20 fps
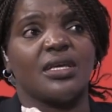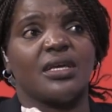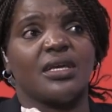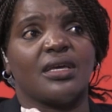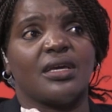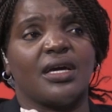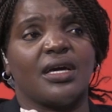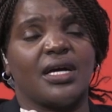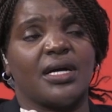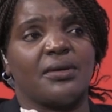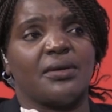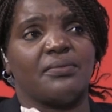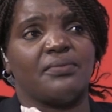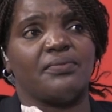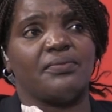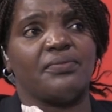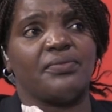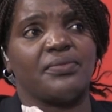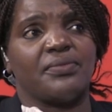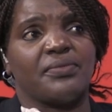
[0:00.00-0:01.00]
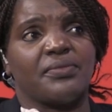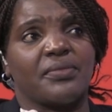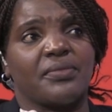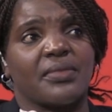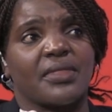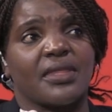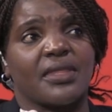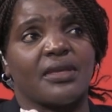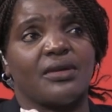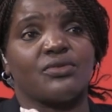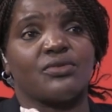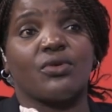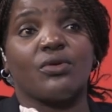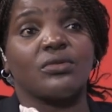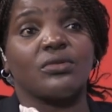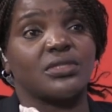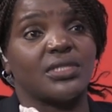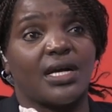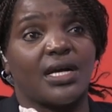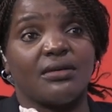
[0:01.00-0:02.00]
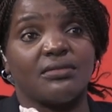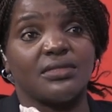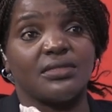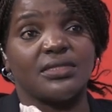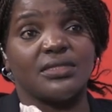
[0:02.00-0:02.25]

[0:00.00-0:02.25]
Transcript: rolled out